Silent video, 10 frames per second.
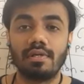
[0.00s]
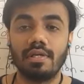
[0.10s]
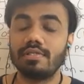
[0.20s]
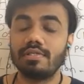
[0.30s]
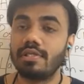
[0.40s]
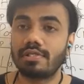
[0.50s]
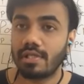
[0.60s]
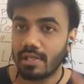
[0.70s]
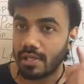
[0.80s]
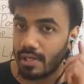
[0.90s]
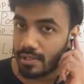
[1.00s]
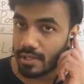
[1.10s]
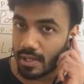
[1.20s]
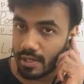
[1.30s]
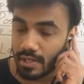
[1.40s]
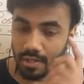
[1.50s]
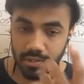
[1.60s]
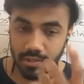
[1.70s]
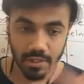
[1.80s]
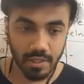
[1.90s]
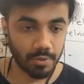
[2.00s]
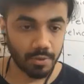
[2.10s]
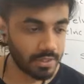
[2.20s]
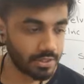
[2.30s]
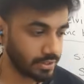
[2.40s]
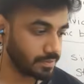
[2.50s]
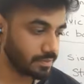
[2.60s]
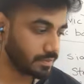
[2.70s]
Is this clear, Meringa or Sri Krupaji?